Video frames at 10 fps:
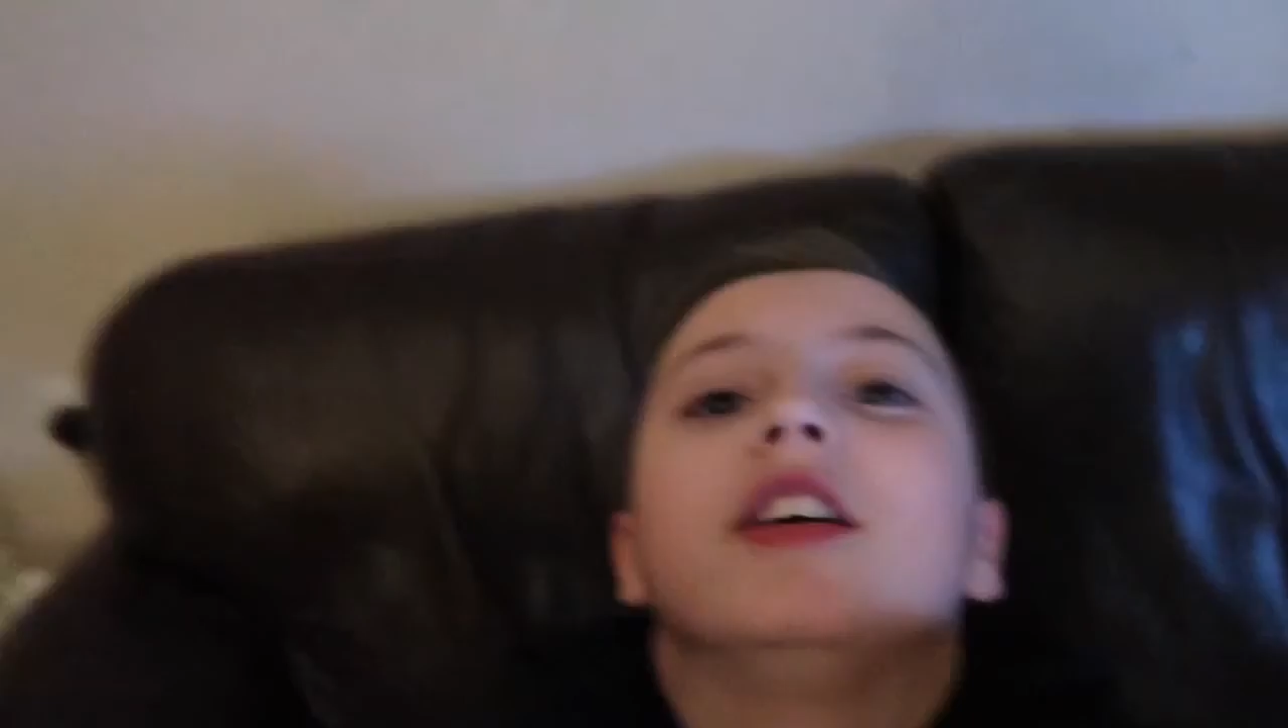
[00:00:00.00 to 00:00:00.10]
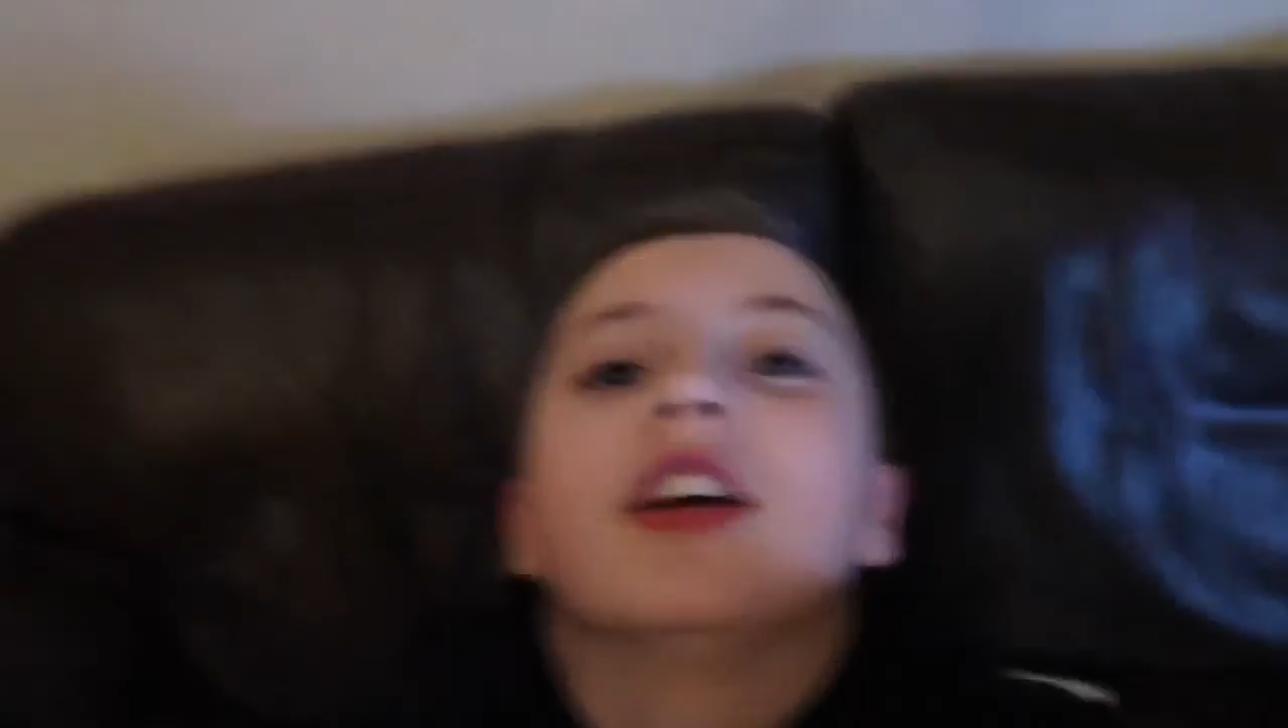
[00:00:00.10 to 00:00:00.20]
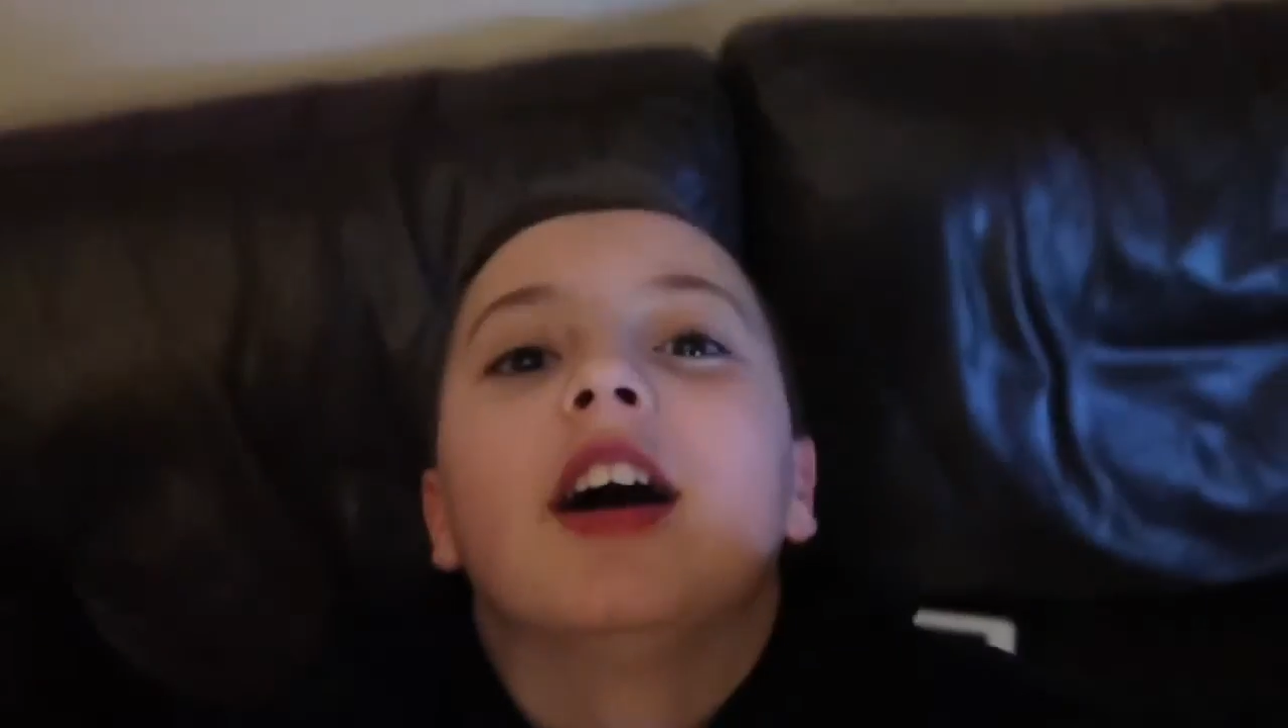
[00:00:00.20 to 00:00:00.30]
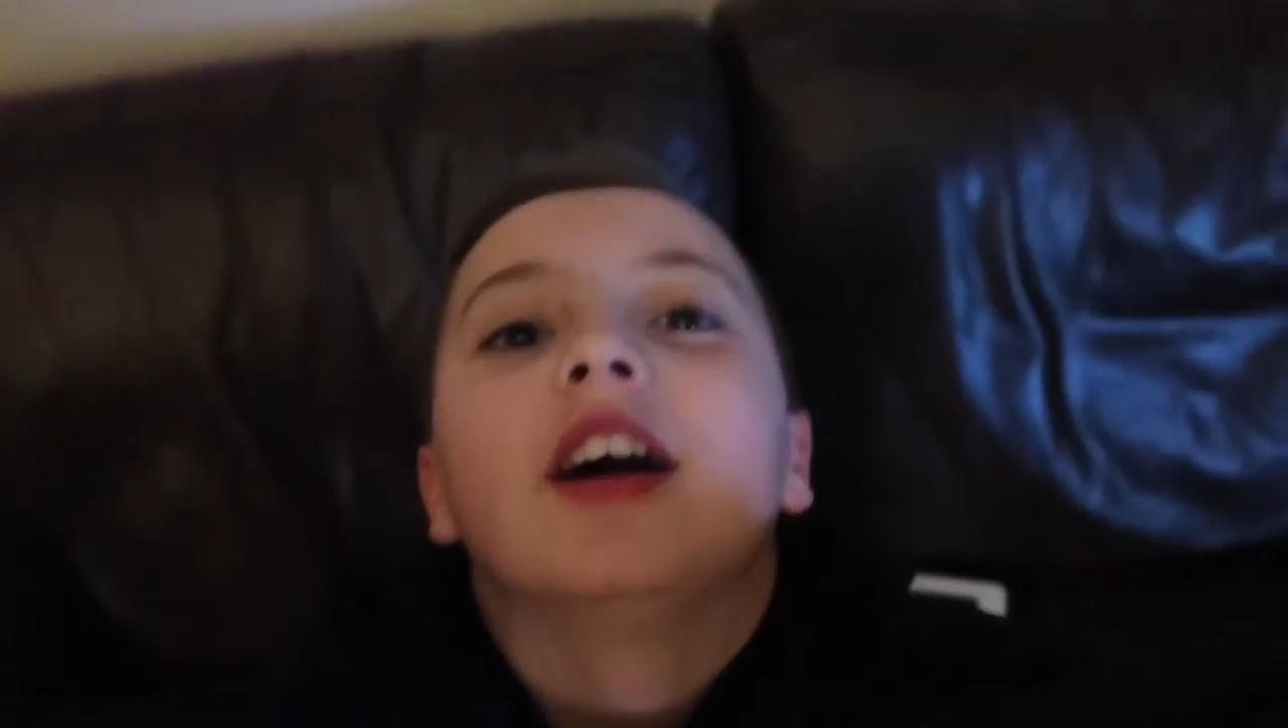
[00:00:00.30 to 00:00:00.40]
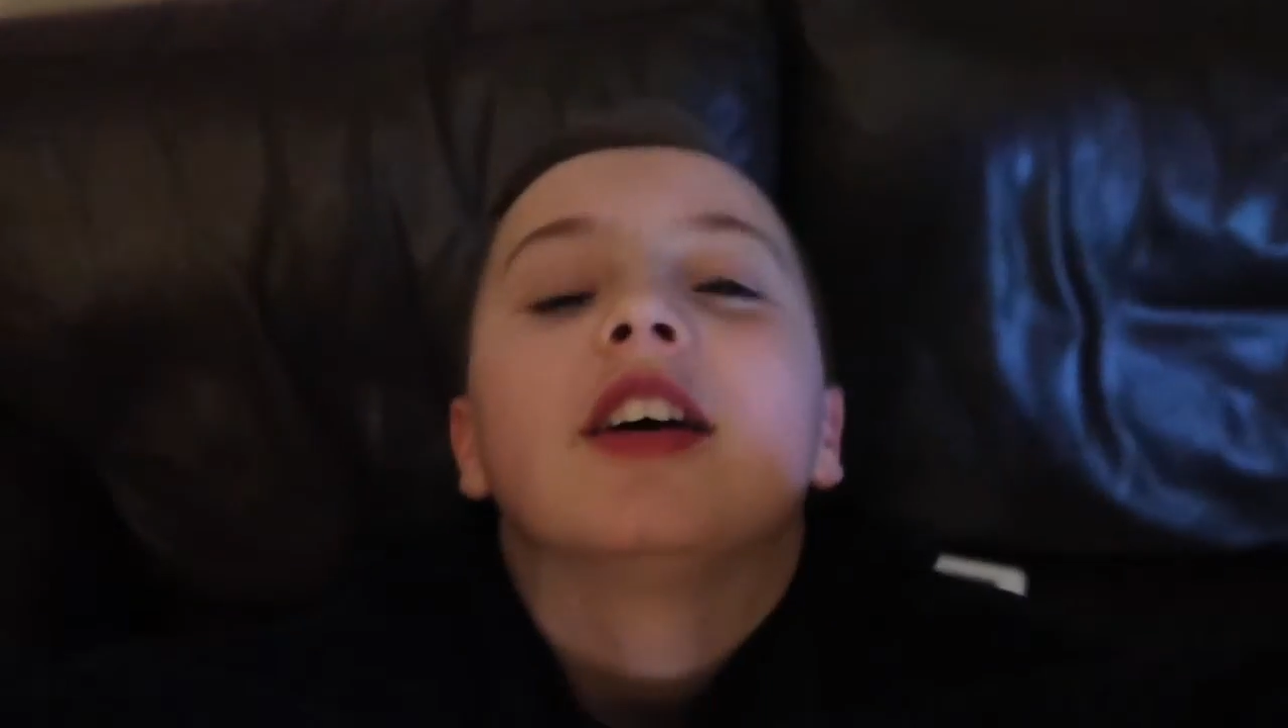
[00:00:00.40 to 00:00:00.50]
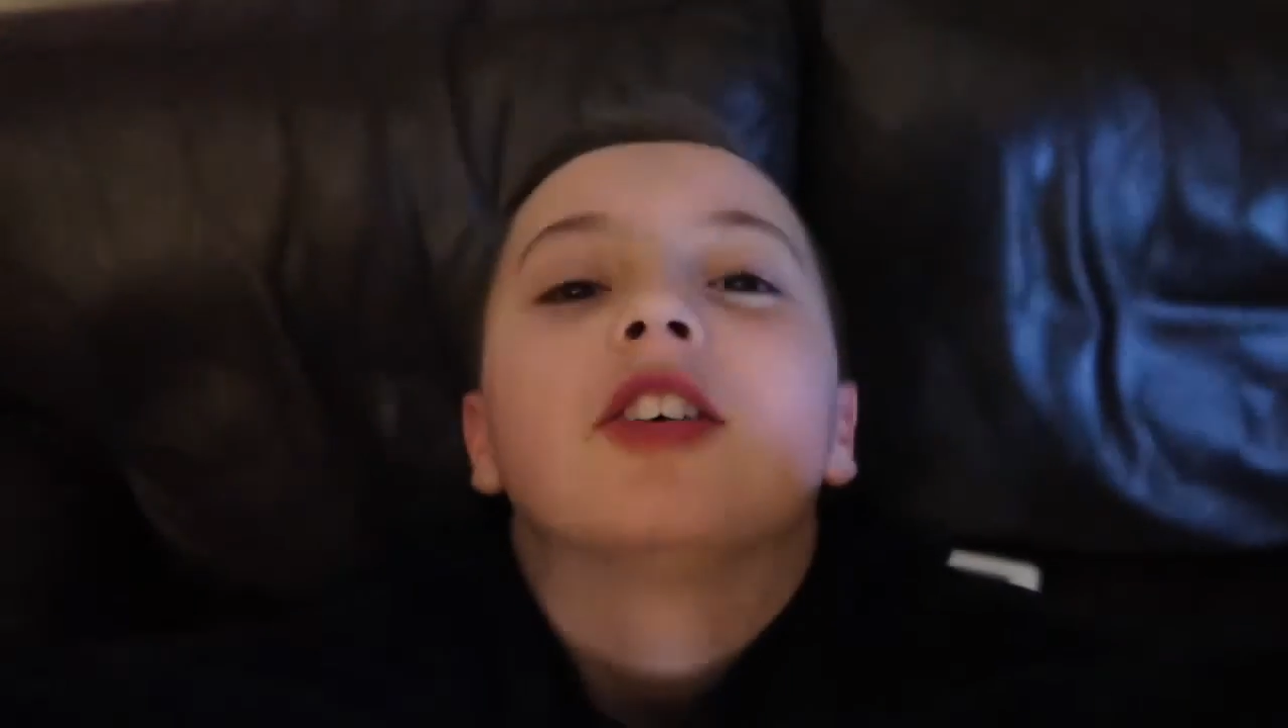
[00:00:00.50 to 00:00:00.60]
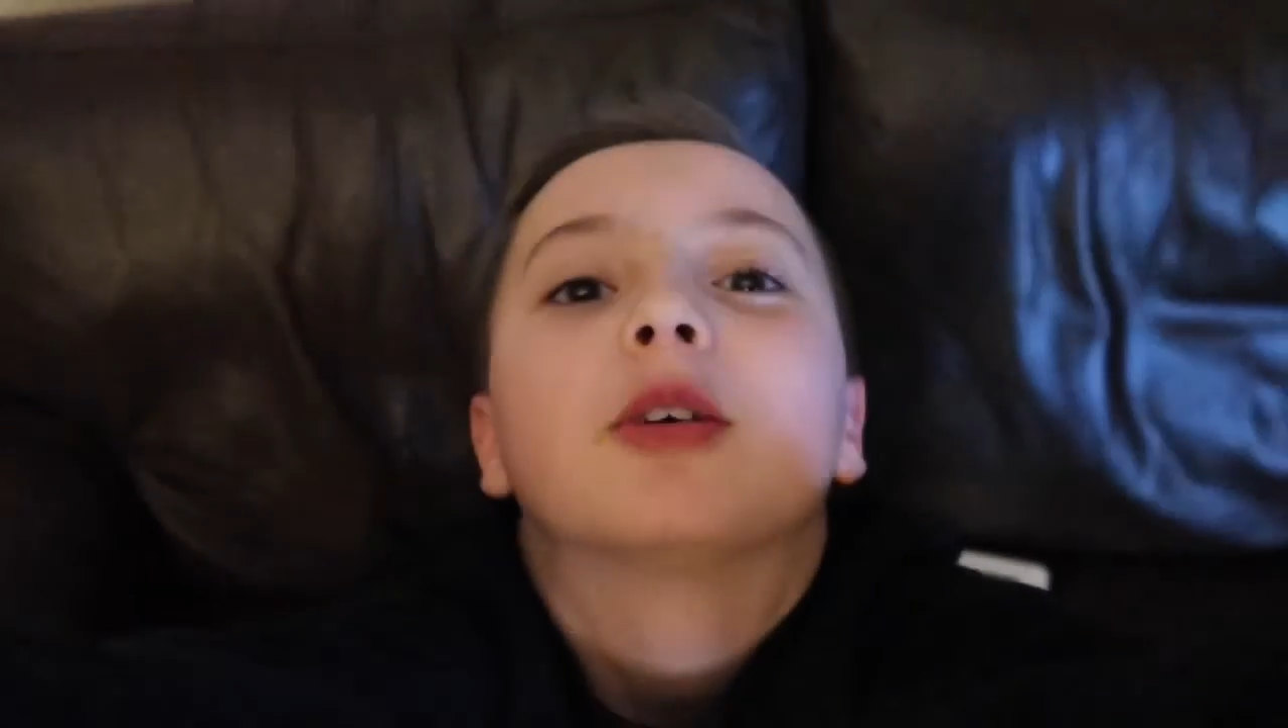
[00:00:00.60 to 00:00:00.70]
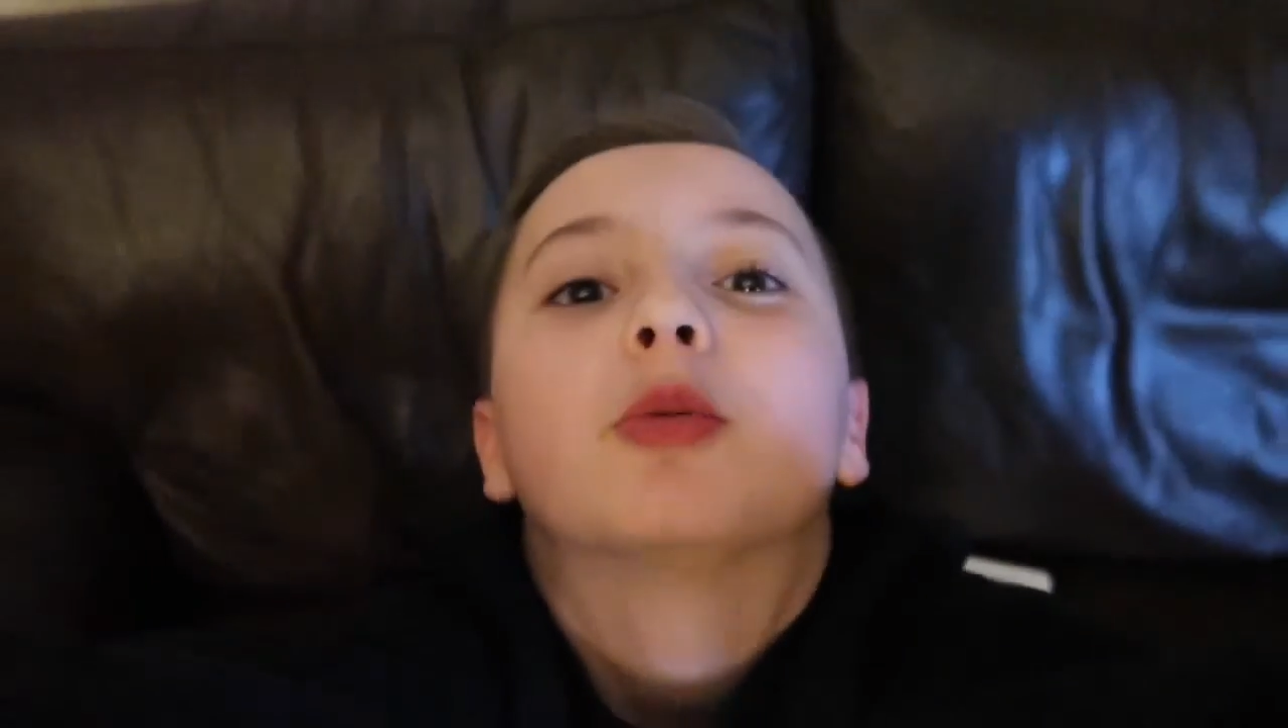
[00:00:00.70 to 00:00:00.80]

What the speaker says: Guys,